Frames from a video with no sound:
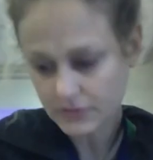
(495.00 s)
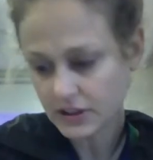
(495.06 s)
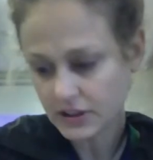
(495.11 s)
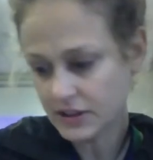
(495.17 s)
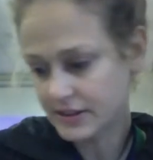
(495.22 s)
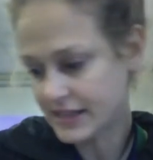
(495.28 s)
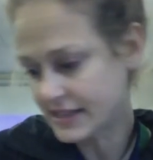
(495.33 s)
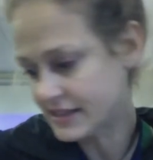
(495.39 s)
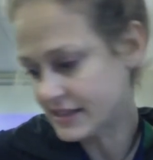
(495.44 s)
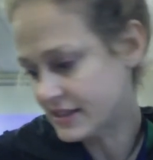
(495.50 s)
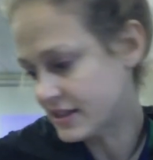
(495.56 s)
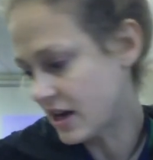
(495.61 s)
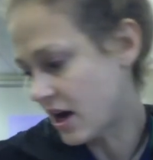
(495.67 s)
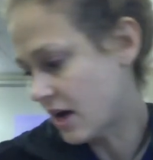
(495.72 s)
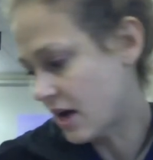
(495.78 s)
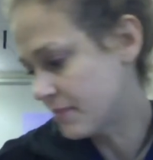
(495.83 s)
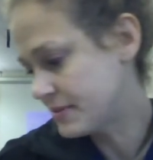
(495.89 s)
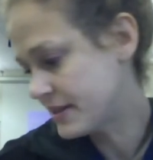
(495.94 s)
that
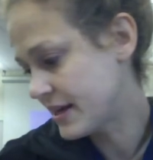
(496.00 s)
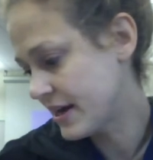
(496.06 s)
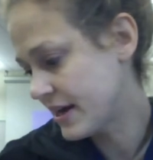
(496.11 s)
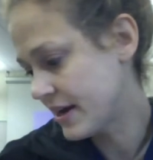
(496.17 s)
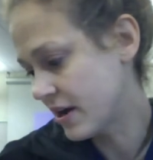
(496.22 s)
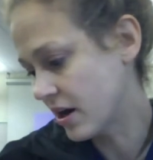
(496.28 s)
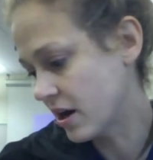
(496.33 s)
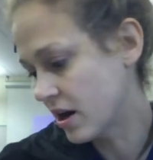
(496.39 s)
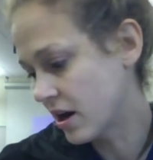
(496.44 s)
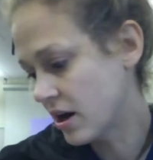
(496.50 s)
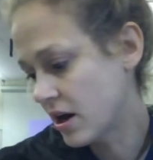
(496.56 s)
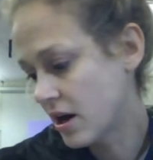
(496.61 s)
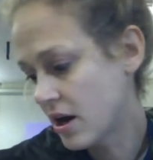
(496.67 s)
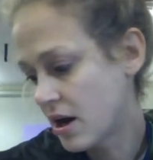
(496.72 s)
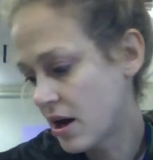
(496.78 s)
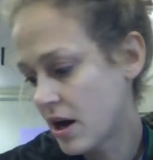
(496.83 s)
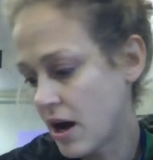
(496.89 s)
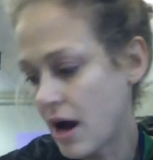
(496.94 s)
stops here
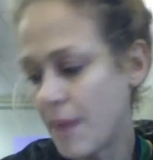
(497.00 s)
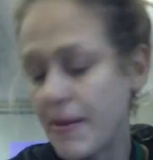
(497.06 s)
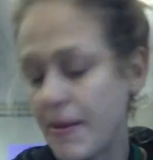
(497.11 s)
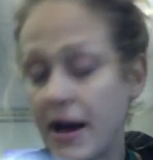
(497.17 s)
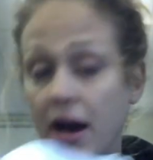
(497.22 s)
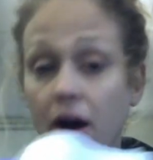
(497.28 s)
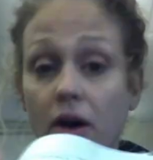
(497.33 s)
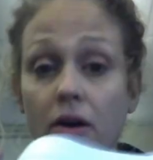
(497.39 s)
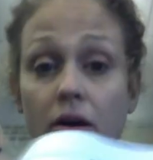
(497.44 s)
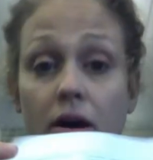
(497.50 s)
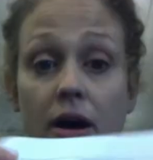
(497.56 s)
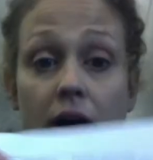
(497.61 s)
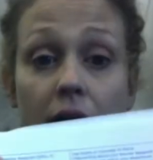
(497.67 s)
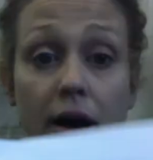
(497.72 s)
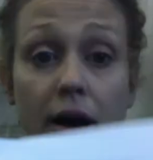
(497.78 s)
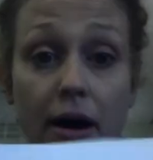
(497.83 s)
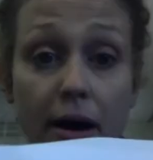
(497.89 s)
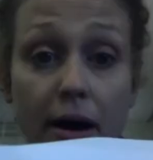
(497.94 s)
about
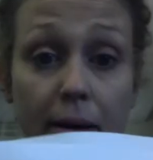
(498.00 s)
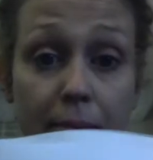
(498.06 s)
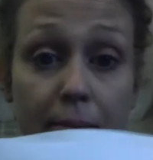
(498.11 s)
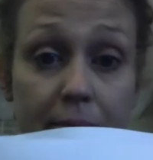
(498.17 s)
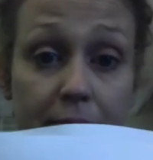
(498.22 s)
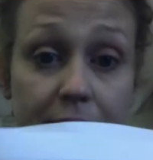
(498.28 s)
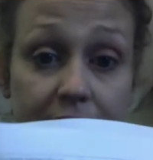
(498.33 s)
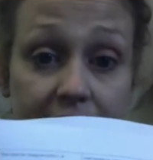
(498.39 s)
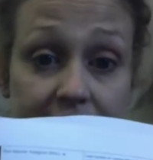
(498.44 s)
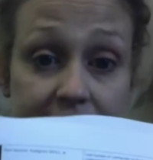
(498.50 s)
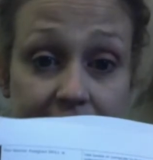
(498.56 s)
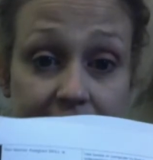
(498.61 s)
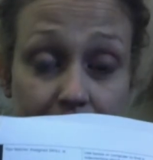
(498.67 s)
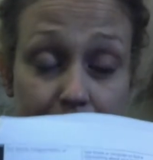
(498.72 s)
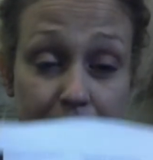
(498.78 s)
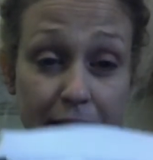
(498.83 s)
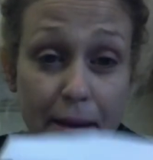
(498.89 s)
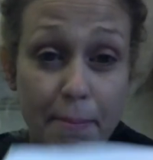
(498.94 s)
that's
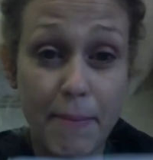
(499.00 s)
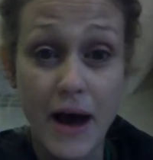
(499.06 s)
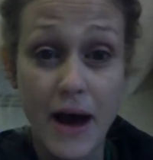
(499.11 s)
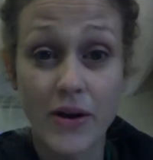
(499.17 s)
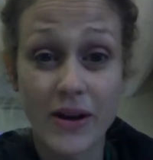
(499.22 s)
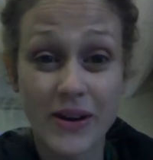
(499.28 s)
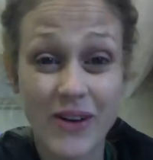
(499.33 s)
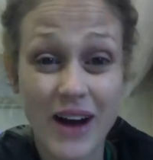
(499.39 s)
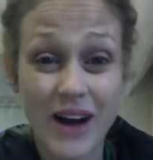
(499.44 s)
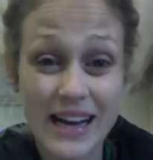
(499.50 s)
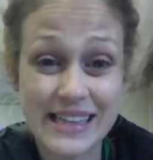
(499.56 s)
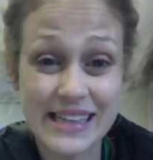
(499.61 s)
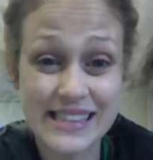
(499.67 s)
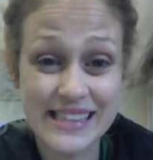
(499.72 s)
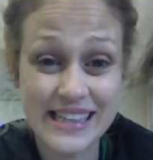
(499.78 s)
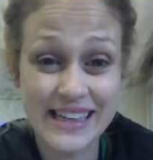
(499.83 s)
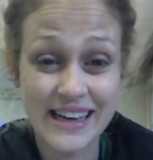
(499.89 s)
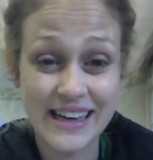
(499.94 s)
going to be about your
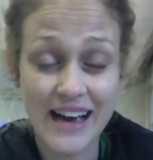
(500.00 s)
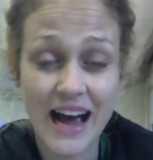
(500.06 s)
idea.